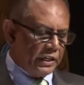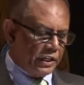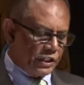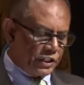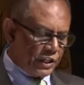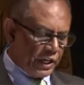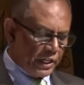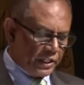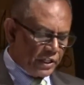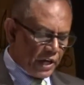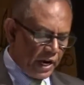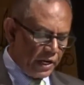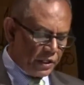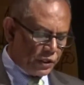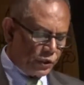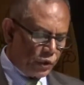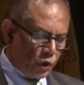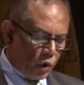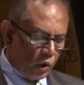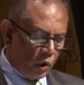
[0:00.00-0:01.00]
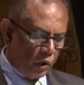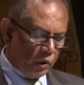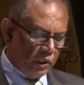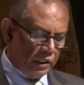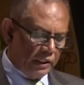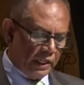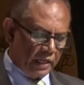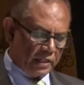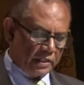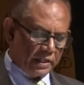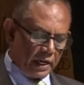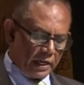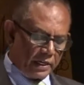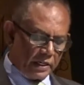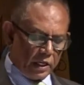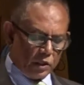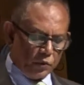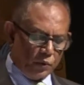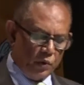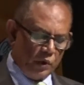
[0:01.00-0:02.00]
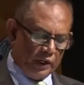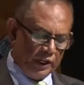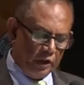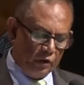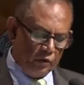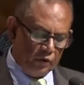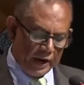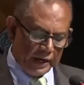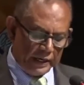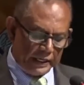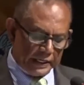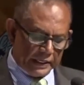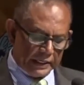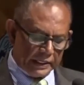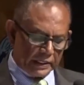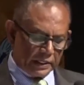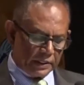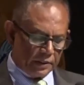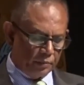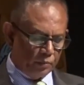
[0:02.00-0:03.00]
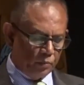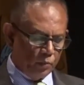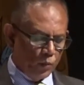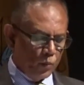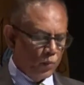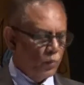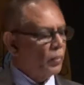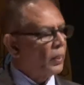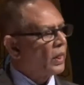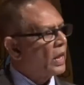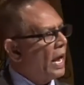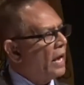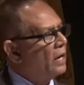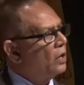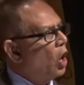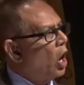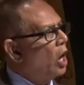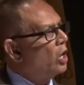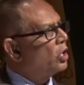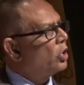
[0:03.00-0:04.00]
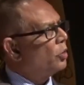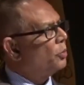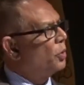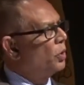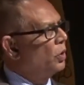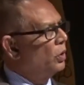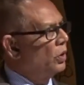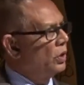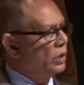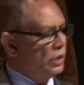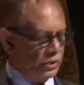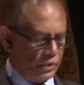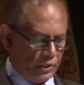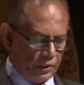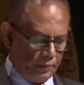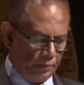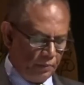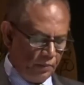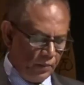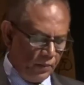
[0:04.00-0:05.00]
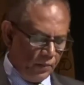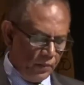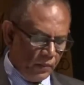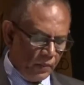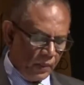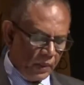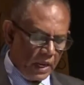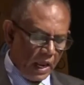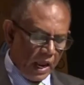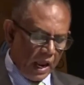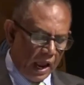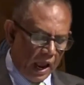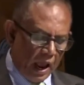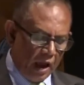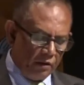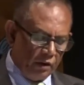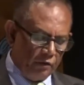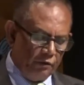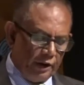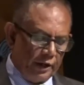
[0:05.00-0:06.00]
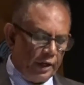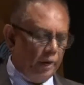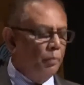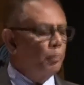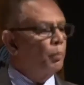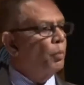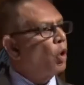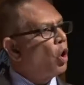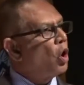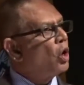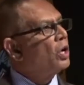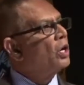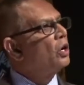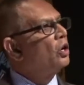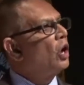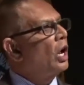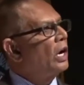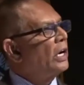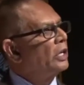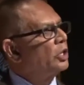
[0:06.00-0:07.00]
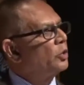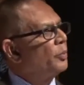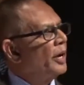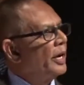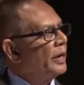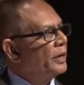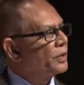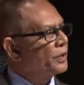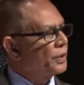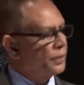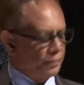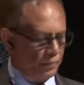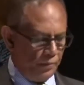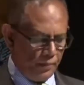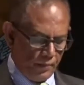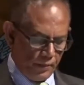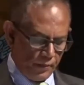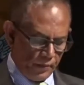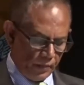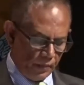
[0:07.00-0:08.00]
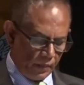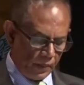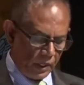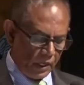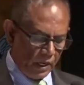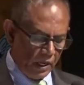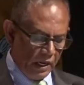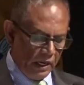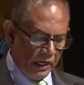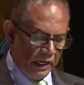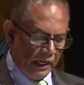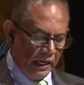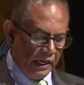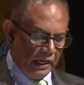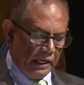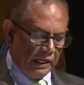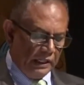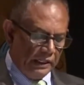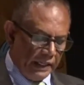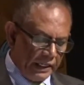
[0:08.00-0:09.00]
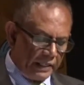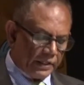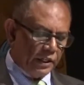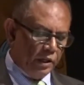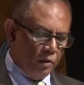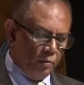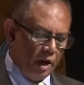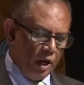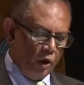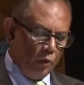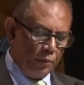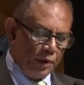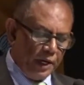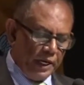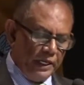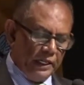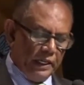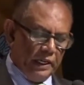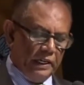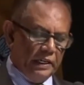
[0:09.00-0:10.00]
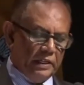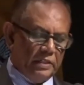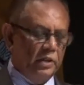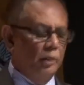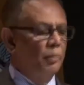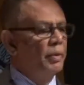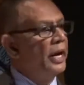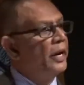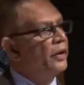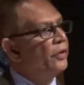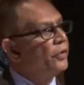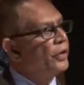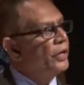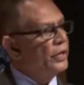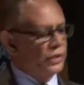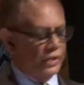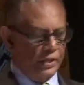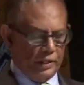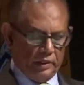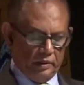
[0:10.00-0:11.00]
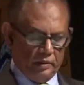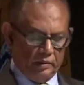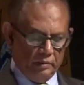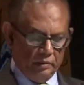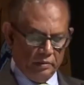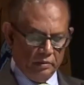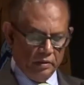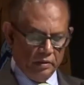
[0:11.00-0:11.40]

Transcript: Research has shown that successful inventors and entrepreneurs have a very broad knowledge base. This, in my opinion, is the main reason,